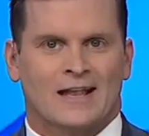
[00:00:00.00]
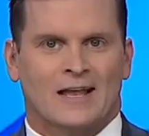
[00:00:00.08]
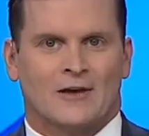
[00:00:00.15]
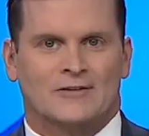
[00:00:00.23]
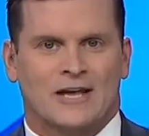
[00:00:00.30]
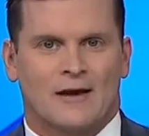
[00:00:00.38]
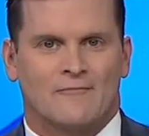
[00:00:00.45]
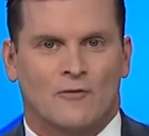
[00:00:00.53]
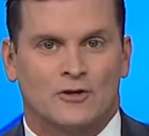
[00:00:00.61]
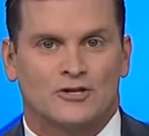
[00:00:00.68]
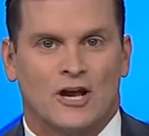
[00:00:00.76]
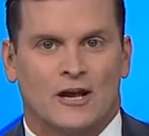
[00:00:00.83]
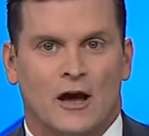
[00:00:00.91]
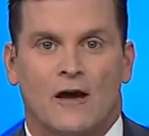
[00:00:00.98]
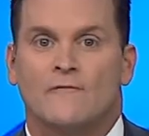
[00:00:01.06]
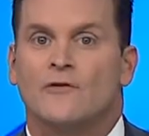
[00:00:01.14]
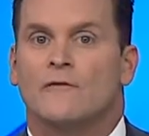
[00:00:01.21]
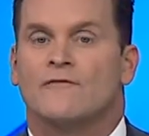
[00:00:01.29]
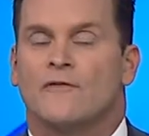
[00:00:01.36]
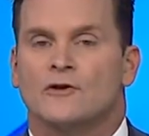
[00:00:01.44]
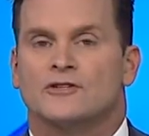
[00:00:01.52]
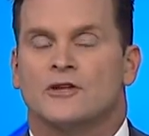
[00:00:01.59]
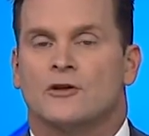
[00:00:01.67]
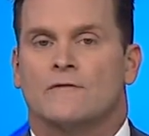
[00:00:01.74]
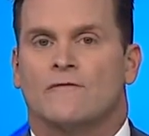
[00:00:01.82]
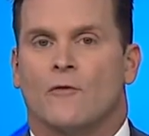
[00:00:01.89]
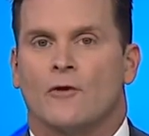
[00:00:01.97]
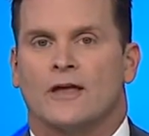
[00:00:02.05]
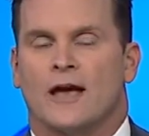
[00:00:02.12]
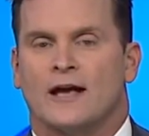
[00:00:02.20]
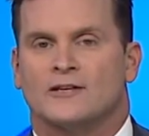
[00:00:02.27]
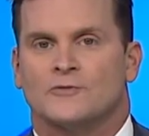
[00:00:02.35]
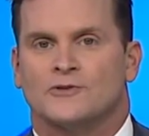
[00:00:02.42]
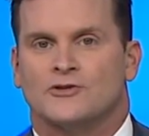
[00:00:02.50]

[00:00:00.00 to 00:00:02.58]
Now it's time for a check of your first alert forecast with